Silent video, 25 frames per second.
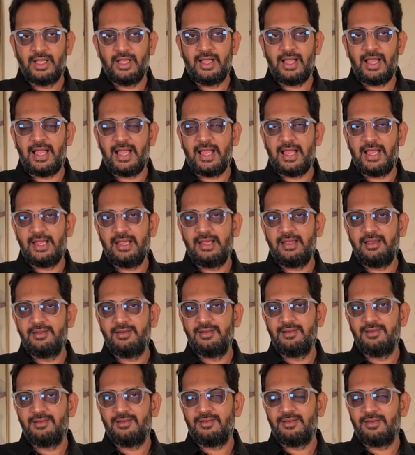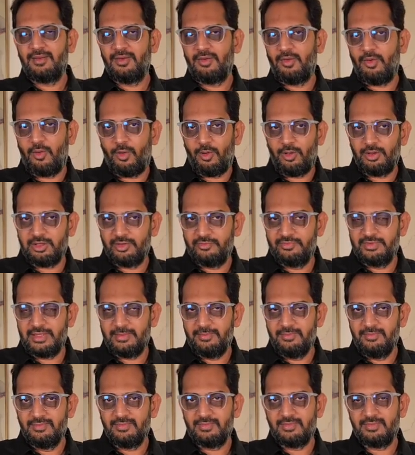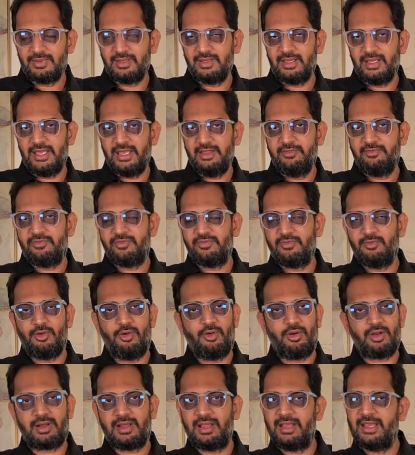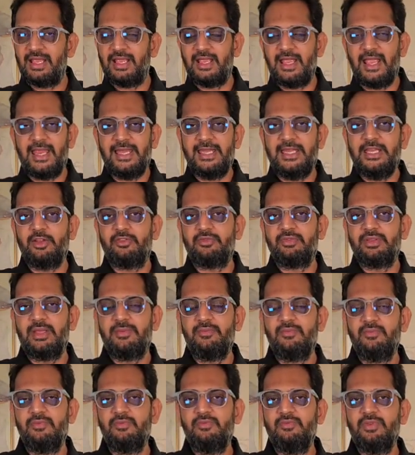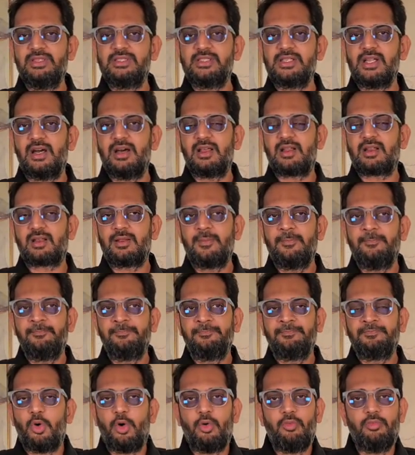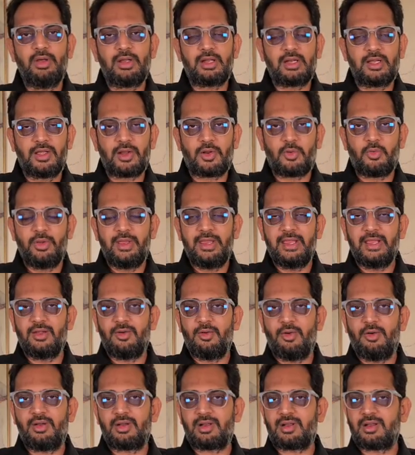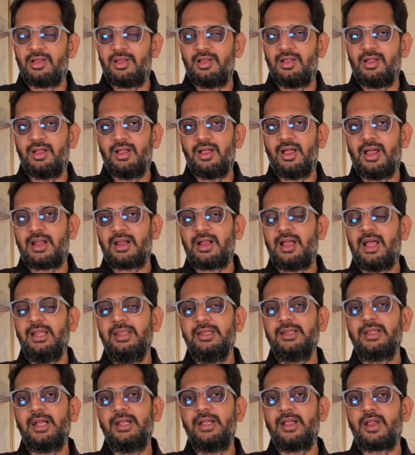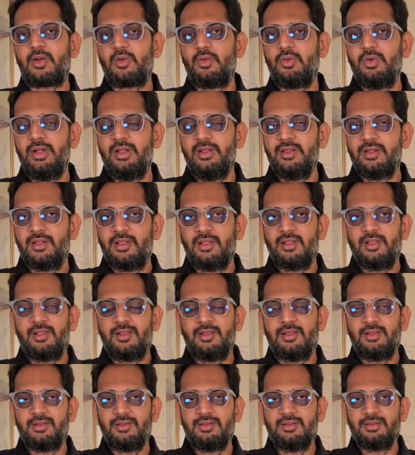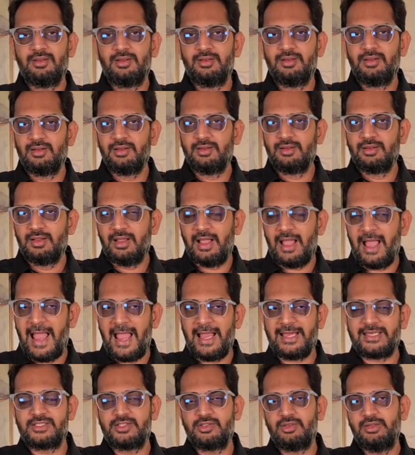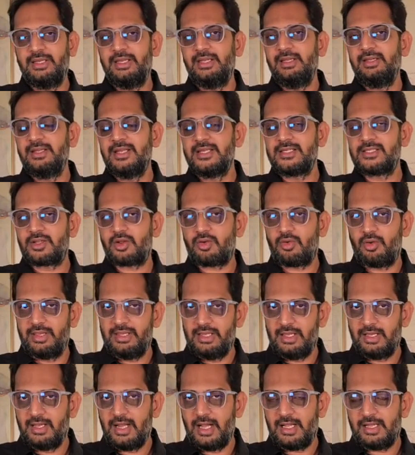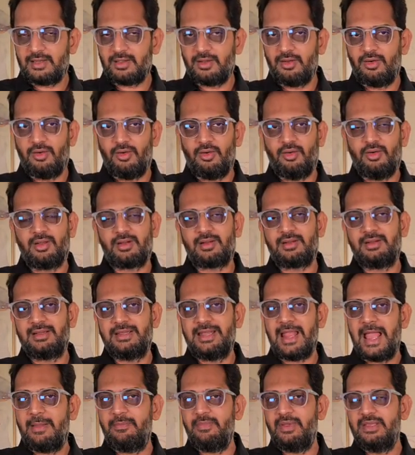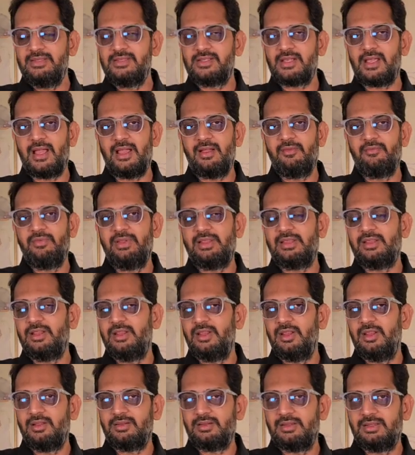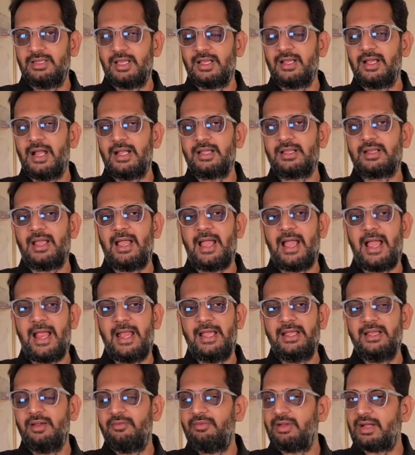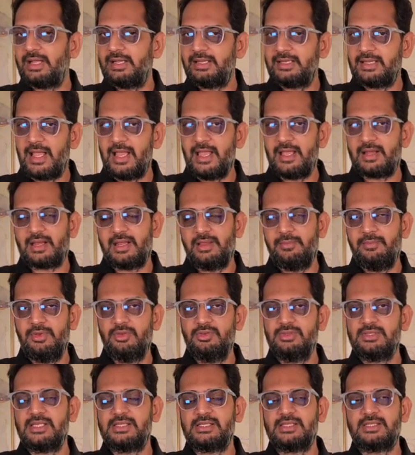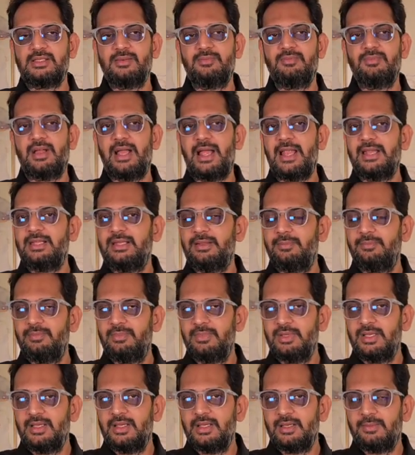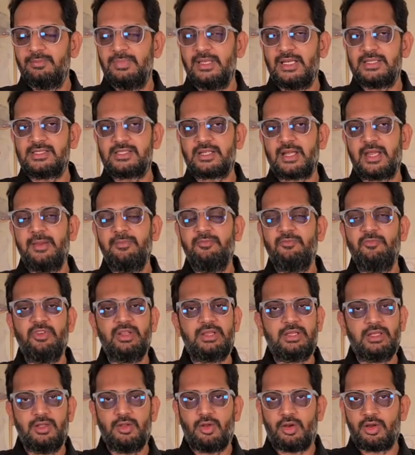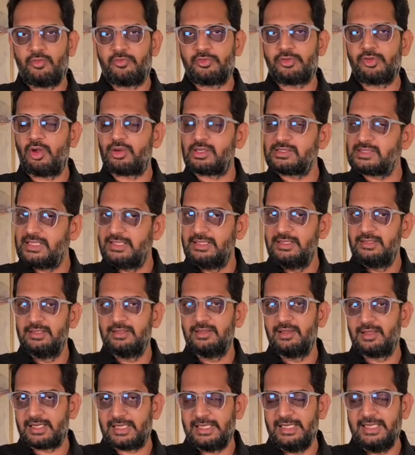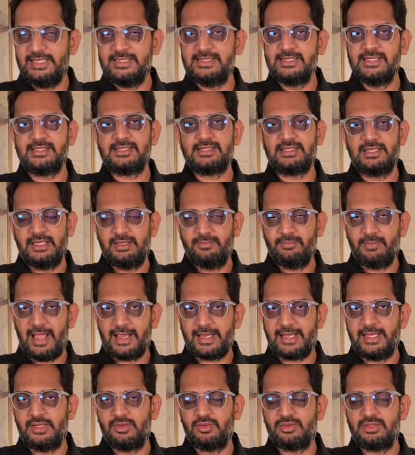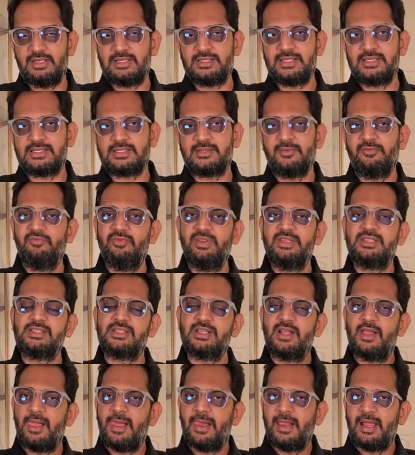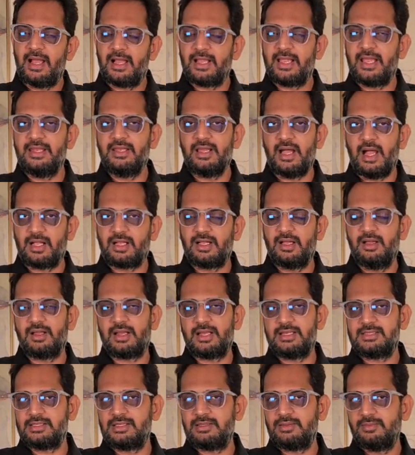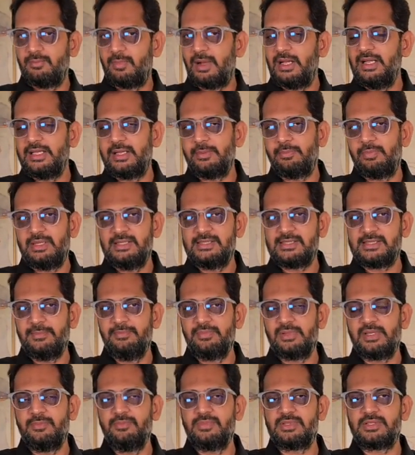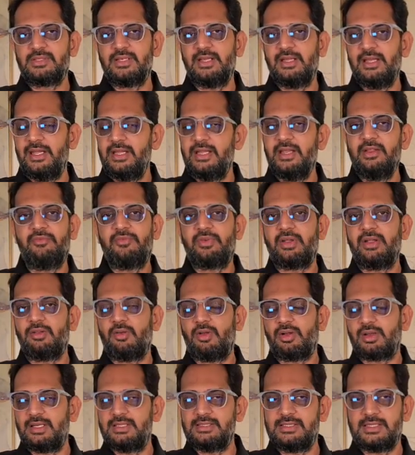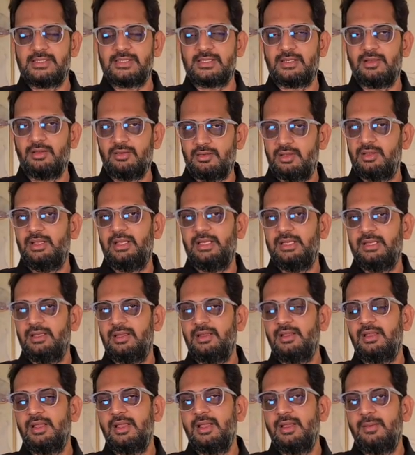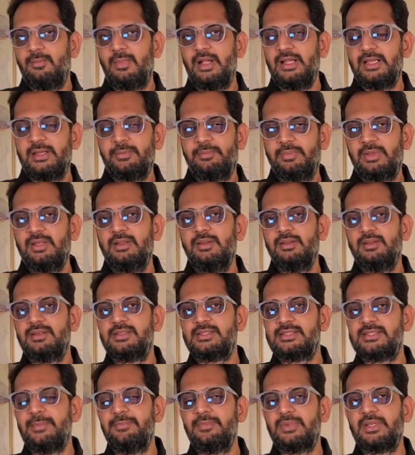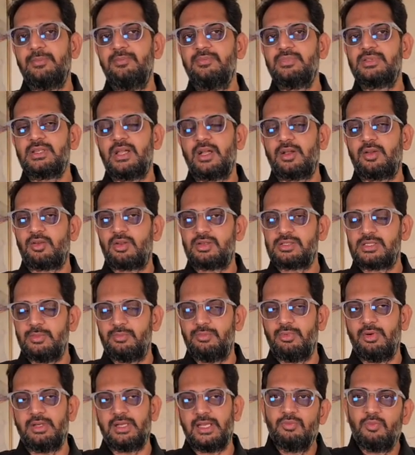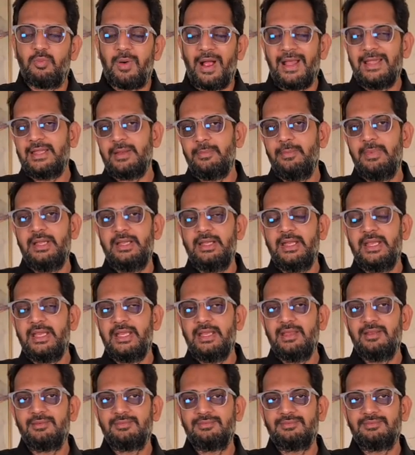And all of them, if or any of them which are overgrowing or are uncontrolled, actually destroy the gut or damage with the gut and our entire immune system and the bloodstream, with a lot of toxin releases back into the system, which again occur as multiple symptoms in different organs, in multiple symptoms across the body. Vitamin D